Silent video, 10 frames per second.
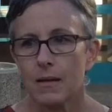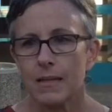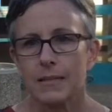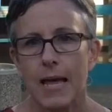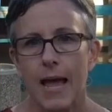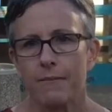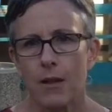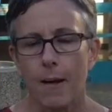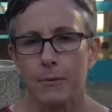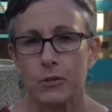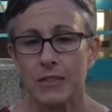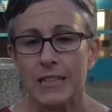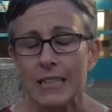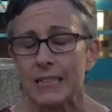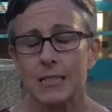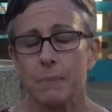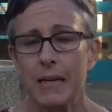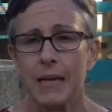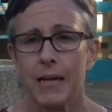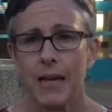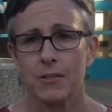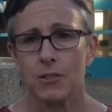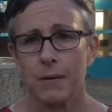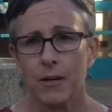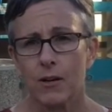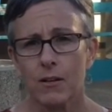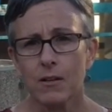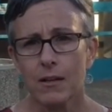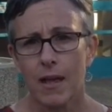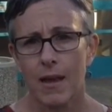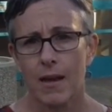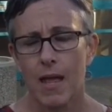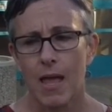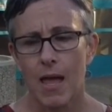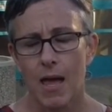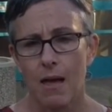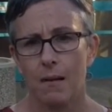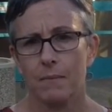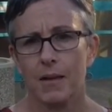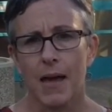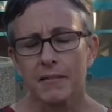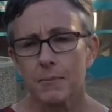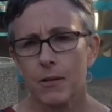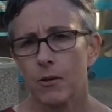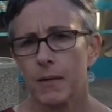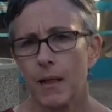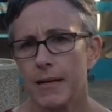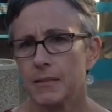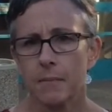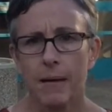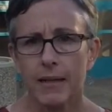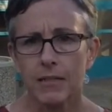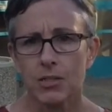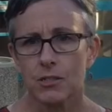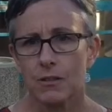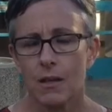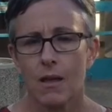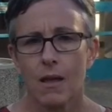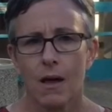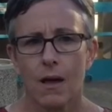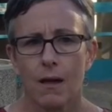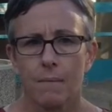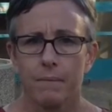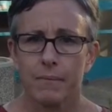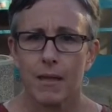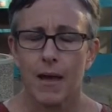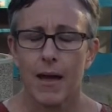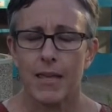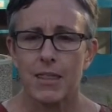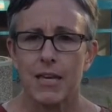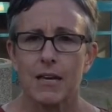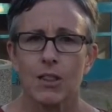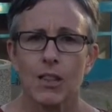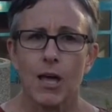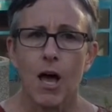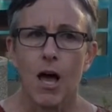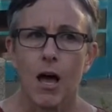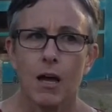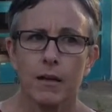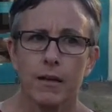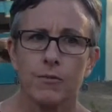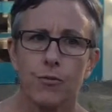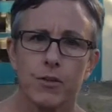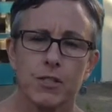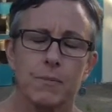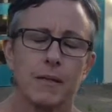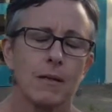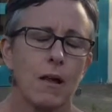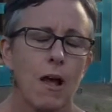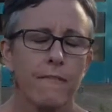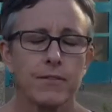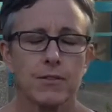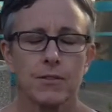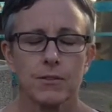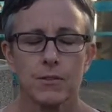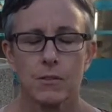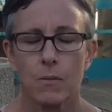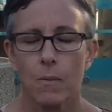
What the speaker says: need to have the opportunity to speak and to be heard and not to be criminalized and punished. I think law enforcement officers